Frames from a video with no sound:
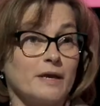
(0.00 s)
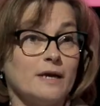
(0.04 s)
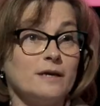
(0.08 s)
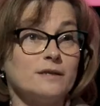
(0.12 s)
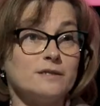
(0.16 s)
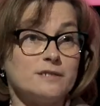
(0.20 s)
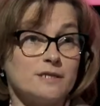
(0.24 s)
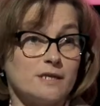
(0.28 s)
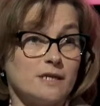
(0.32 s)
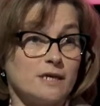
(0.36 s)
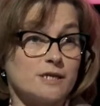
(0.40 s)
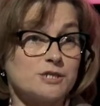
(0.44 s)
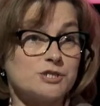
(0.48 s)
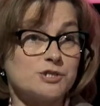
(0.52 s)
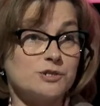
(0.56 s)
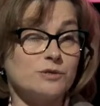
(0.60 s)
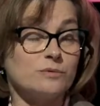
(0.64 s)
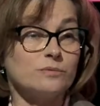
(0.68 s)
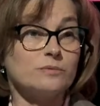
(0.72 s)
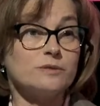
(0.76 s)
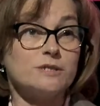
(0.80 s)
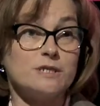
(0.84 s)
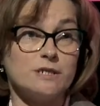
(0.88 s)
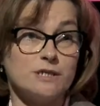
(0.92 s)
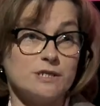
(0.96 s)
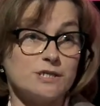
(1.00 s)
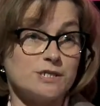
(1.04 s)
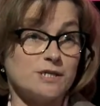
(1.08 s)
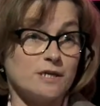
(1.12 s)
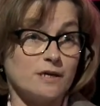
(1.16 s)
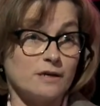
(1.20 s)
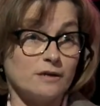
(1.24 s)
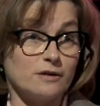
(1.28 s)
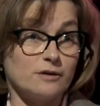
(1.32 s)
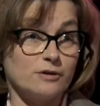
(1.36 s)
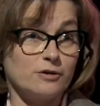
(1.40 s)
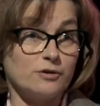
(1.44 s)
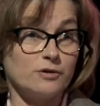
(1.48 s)
international
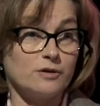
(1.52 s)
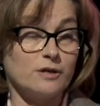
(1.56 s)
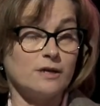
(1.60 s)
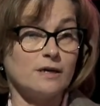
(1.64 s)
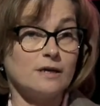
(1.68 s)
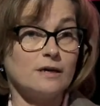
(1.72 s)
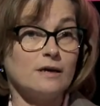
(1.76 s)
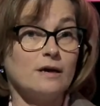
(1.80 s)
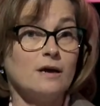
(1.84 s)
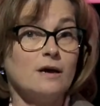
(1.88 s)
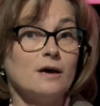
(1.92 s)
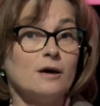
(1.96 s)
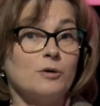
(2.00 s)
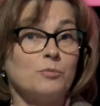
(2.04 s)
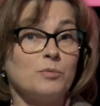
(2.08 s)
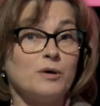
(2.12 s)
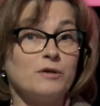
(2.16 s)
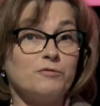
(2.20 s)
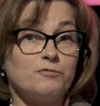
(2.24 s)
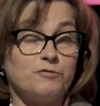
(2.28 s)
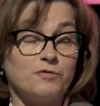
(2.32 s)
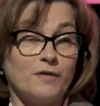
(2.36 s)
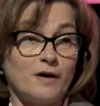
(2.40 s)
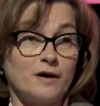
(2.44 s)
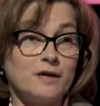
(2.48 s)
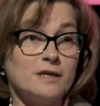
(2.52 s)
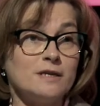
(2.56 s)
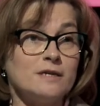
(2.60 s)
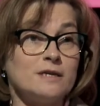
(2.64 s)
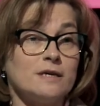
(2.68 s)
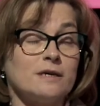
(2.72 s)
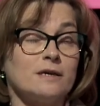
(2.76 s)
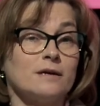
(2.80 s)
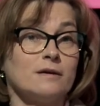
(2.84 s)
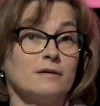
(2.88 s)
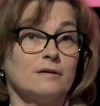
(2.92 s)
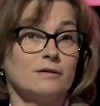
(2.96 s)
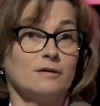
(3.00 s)
teaching and learning. We're
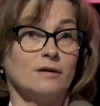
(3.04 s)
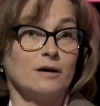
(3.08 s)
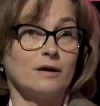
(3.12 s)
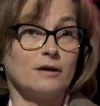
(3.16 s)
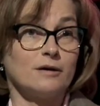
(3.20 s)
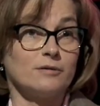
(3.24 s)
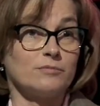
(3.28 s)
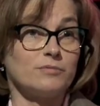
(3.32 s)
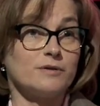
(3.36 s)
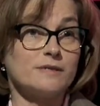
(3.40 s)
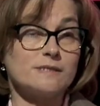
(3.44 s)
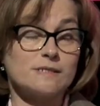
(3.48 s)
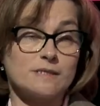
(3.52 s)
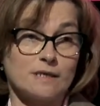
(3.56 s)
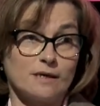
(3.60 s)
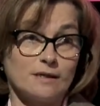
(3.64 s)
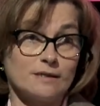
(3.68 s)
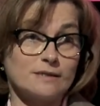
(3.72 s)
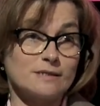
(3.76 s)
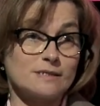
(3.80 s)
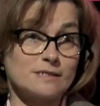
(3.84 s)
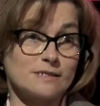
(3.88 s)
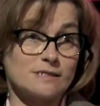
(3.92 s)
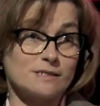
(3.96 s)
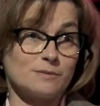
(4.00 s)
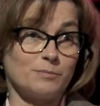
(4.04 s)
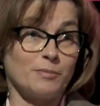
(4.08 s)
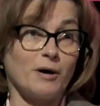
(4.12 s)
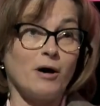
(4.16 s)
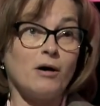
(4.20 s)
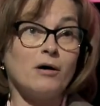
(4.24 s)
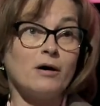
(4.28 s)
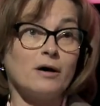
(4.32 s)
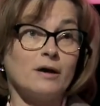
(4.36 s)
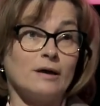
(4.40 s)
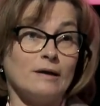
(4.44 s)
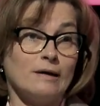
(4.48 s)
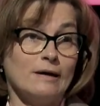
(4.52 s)
finding results
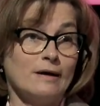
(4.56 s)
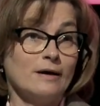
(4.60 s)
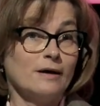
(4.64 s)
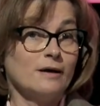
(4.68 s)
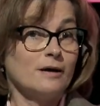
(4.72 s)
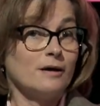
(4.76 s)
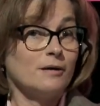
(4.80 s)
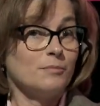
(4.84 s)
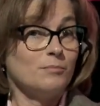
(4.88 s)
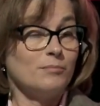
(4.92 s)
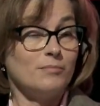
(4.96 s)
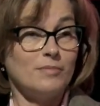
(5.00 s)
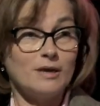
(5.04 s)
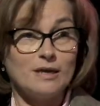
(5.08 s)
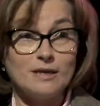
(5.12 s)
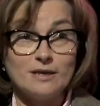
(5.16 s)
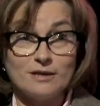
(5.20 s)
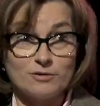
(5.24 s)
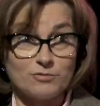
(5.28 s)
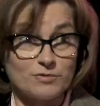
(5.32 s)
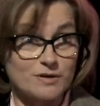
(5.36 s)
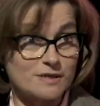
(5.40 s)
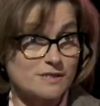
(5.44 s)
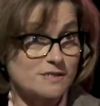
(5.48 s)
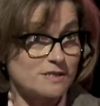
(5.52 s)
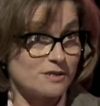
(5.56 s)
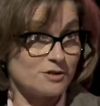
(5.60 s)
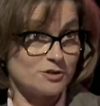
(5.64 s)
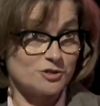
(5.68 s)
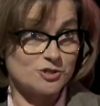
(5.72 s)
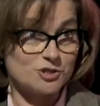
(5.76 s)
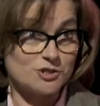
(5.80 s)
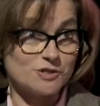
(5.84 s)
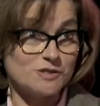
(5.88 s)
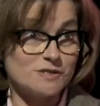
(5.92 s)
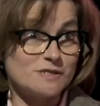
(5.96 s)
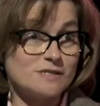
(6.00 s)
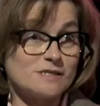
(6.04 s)
by many
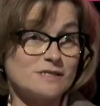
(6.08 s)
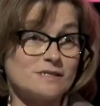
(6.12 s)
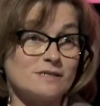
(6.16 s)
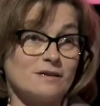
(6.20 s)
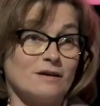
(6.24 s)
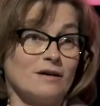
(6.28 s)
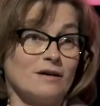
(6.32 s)
researchers